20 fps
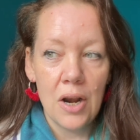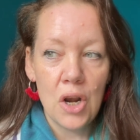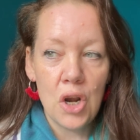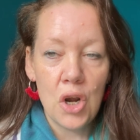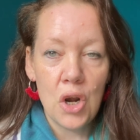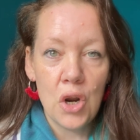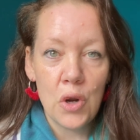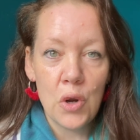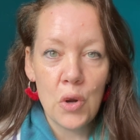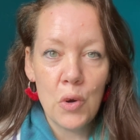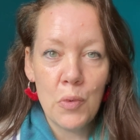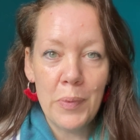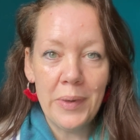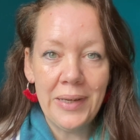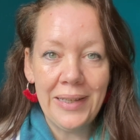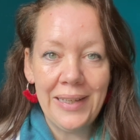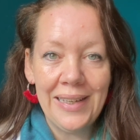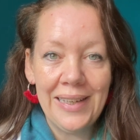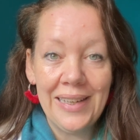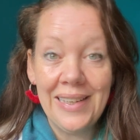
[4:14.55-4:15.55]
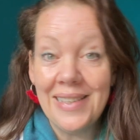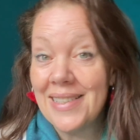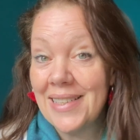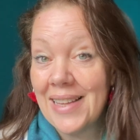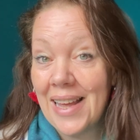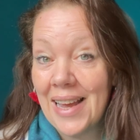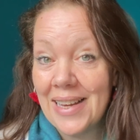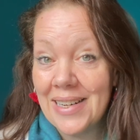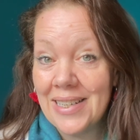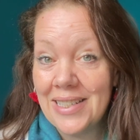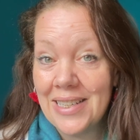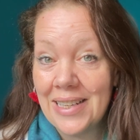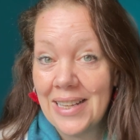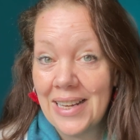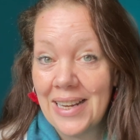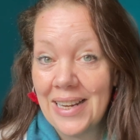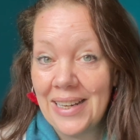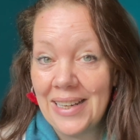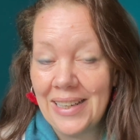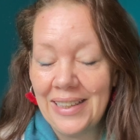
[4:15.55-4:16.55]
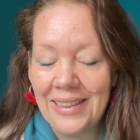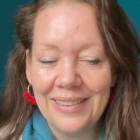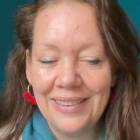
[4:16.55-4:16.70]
Nobody needs that, do they?